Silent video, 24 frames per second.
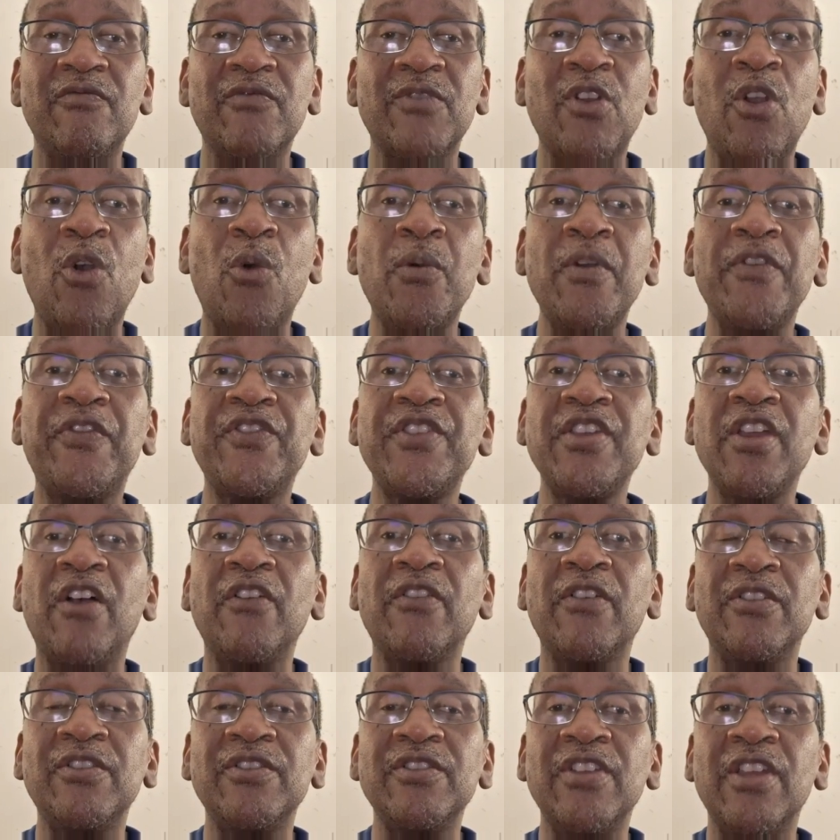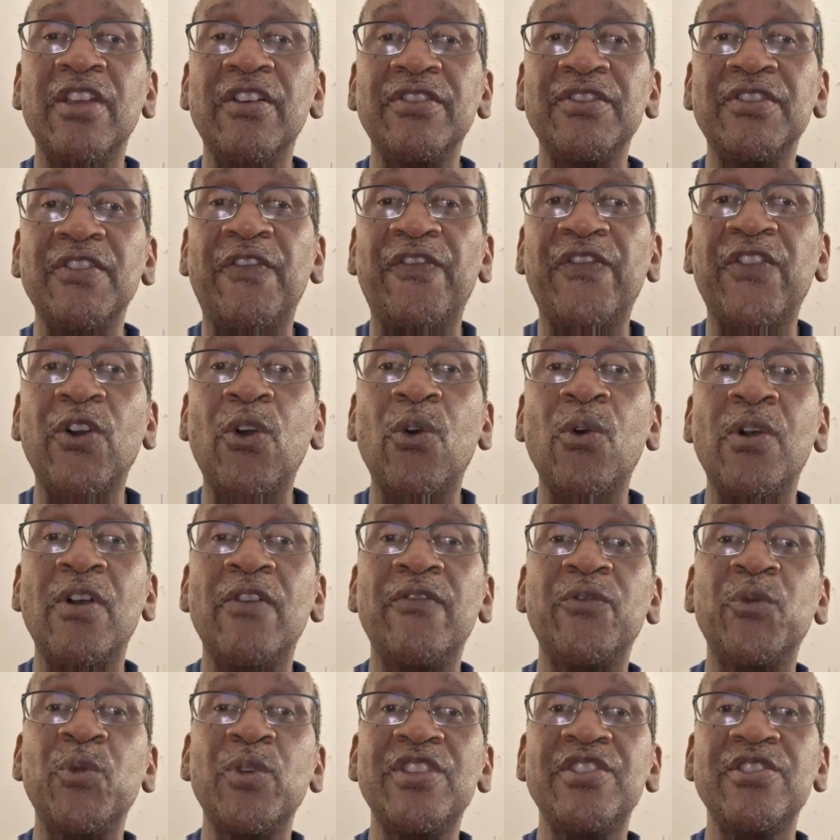go with the flow
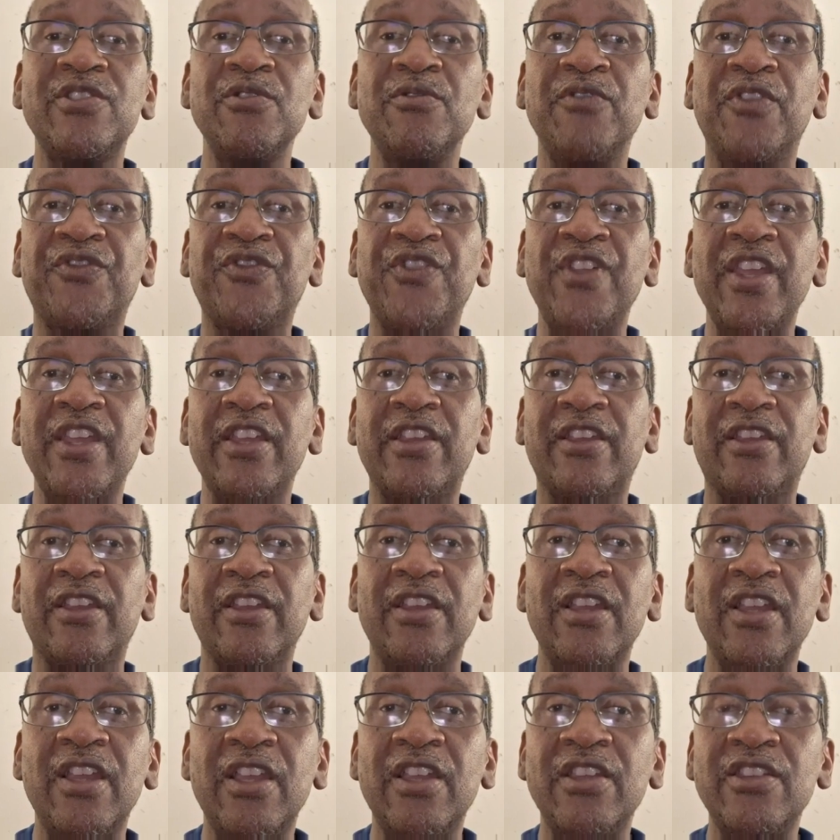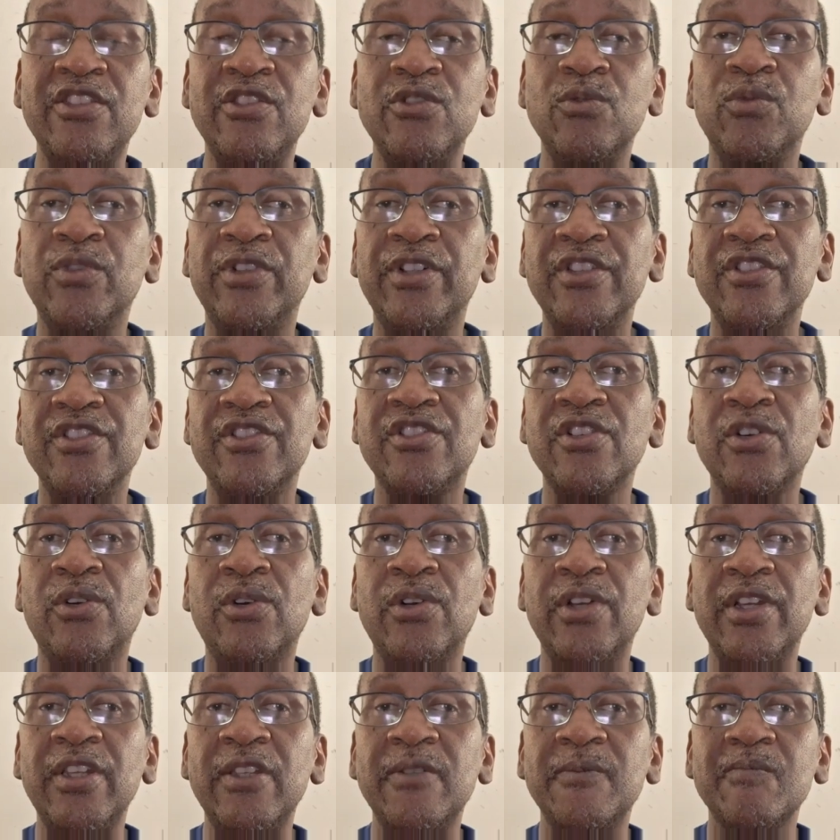of what you think you would
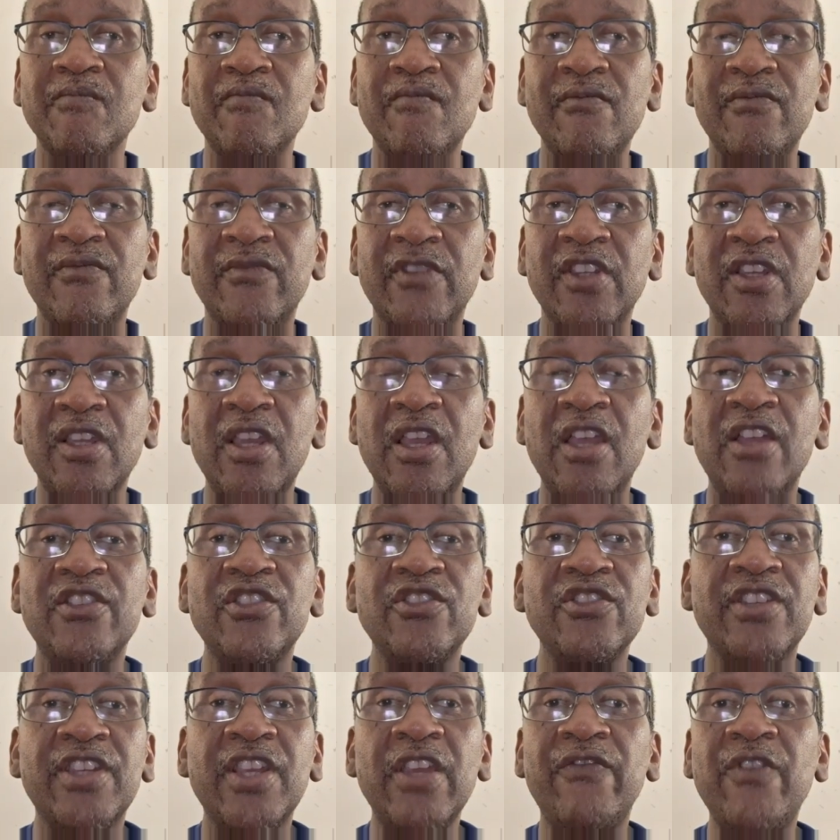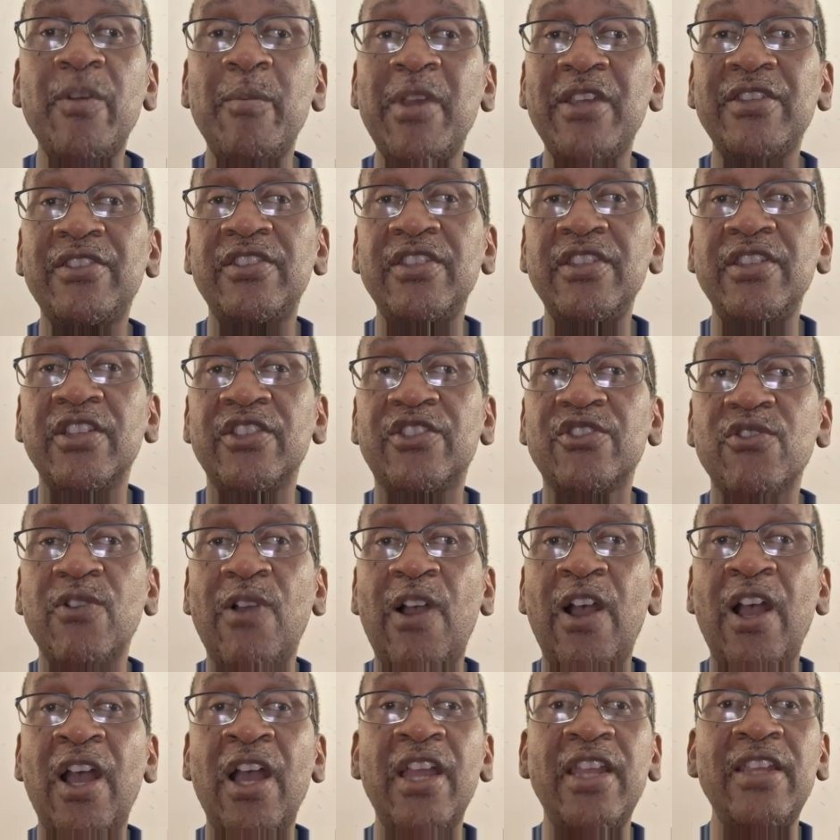enjoy. Give MSC a
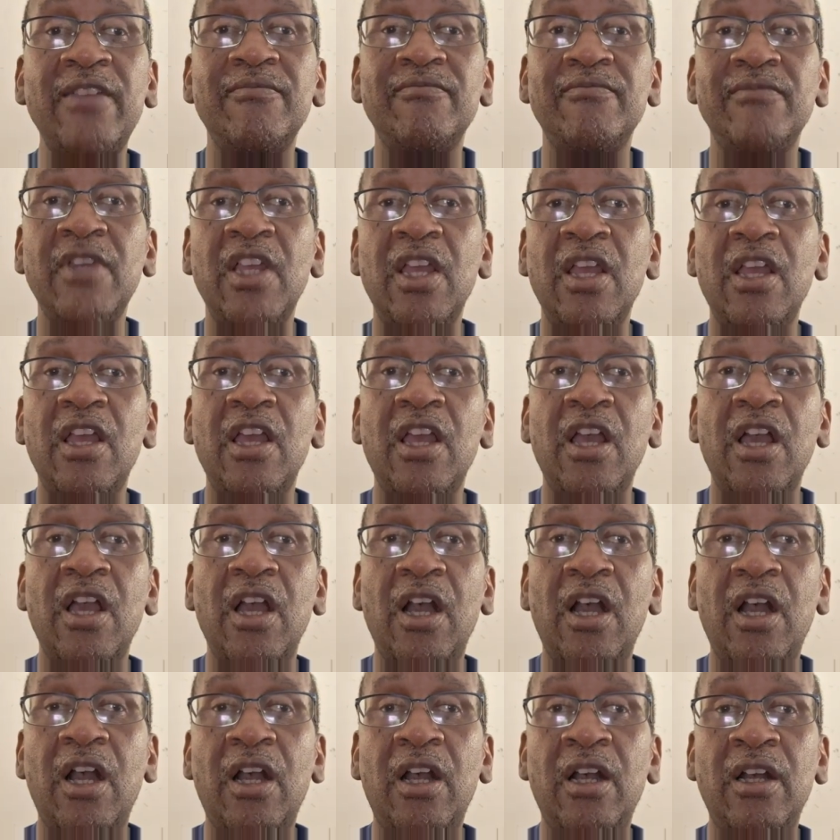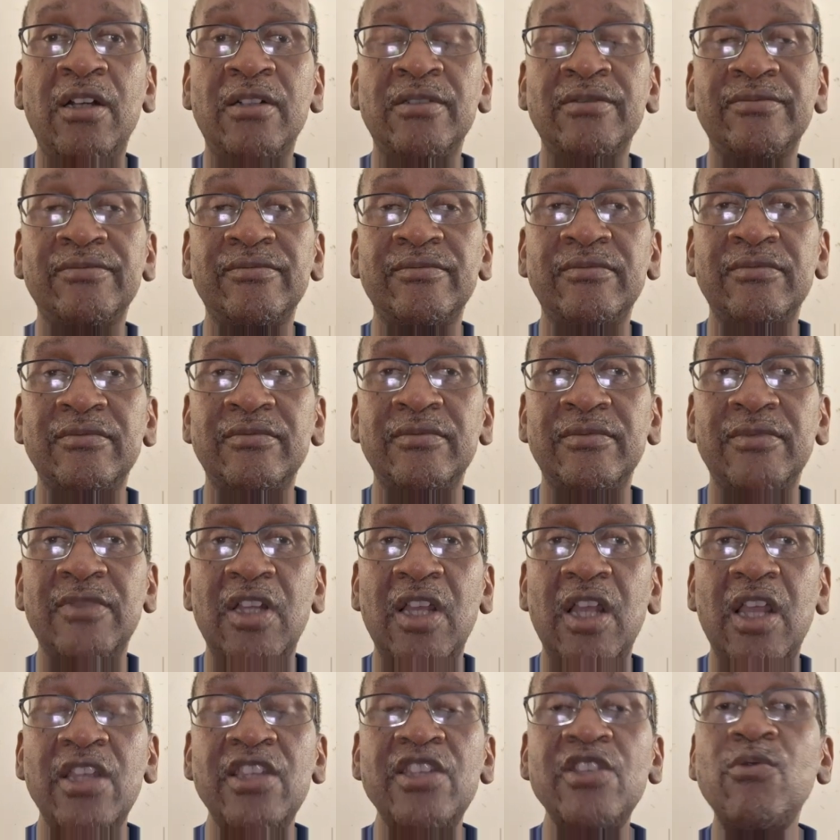try. You
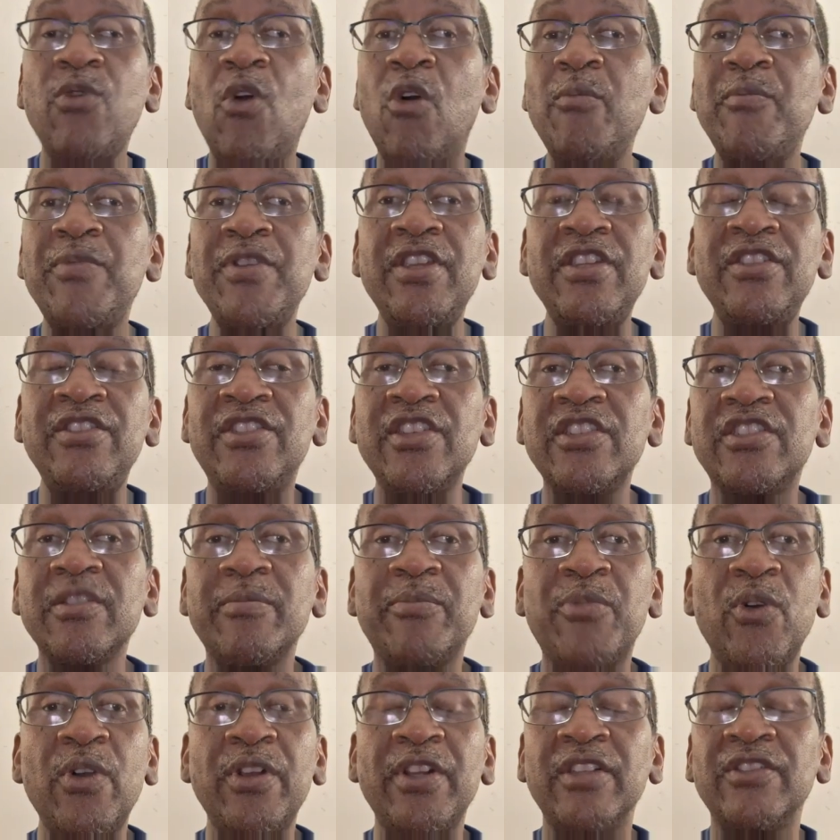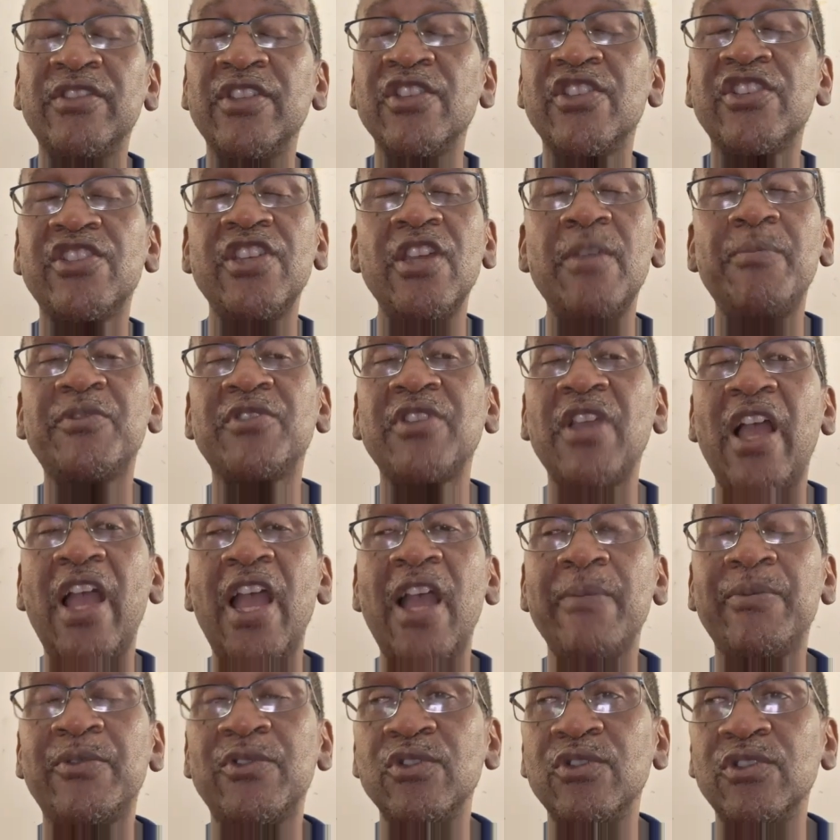won't be disappointed. The ships are
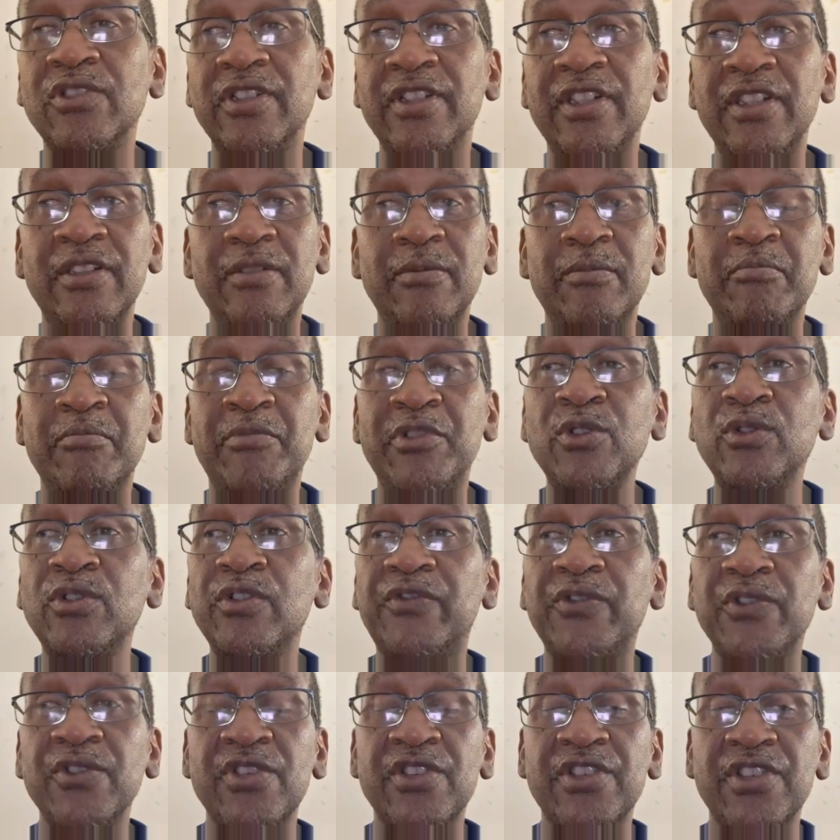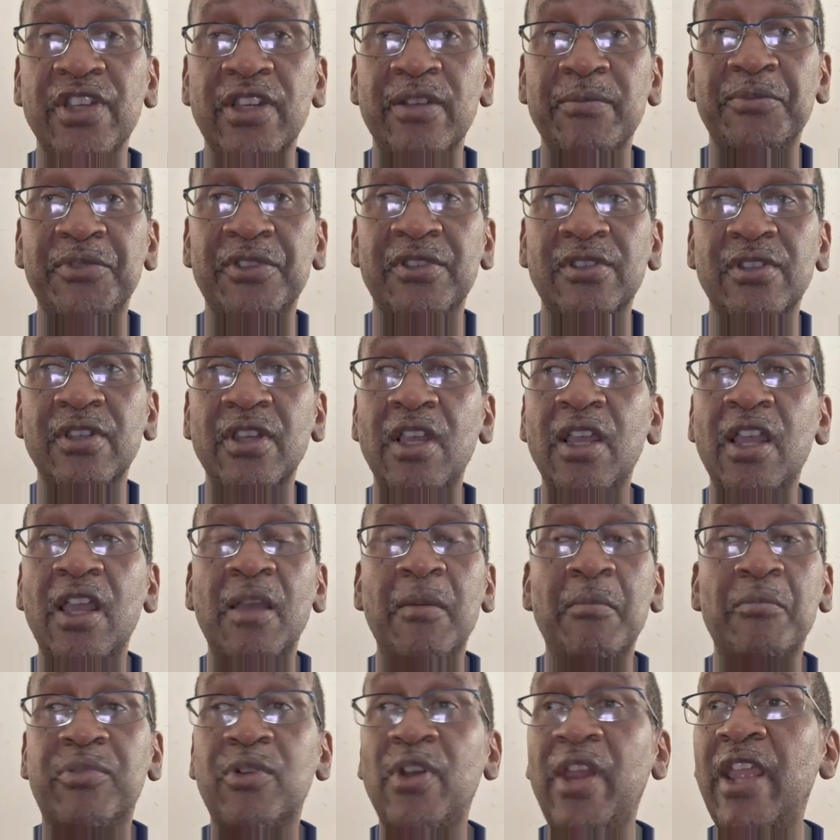absolutely beautiful ships,
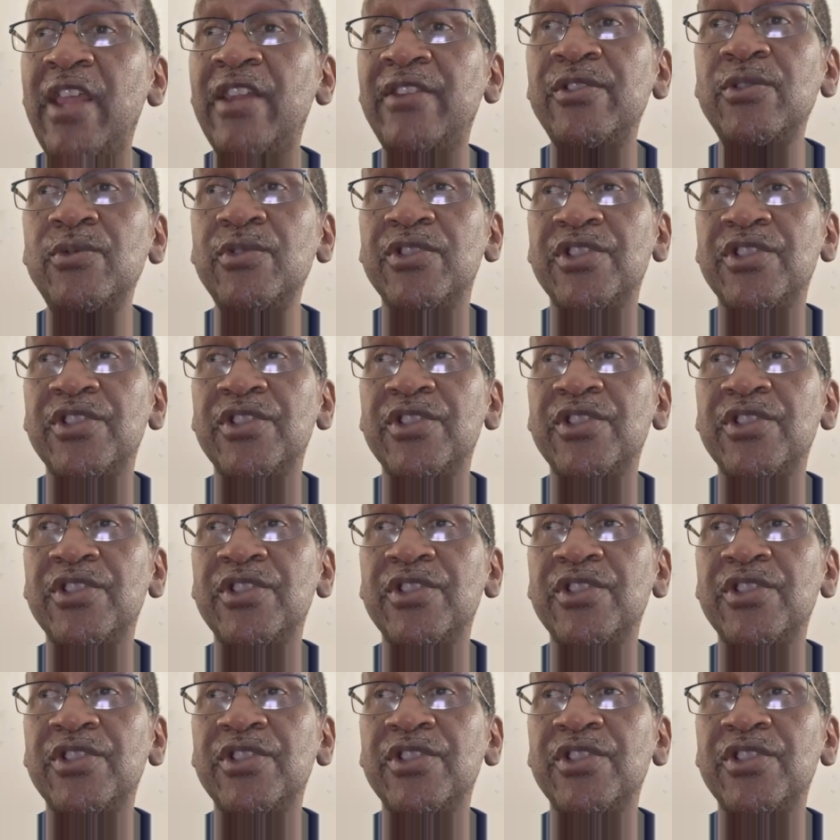brand new